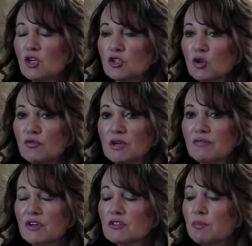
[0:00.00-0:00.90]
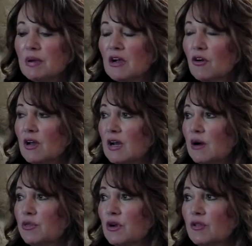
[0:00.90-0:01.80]
So if there's a parent
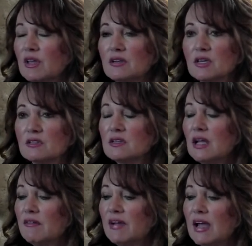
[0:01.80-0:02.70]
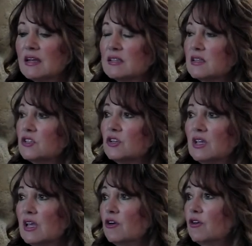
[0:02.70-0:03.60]
out there that doesn't have access to
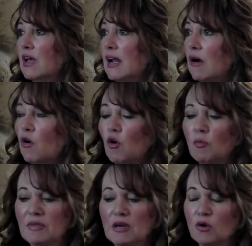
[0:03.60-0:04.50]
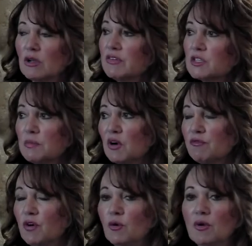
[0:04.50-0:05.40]
the internet at home, they don't have a
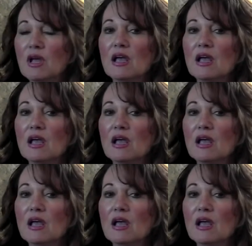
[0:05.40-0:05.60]
smartphone,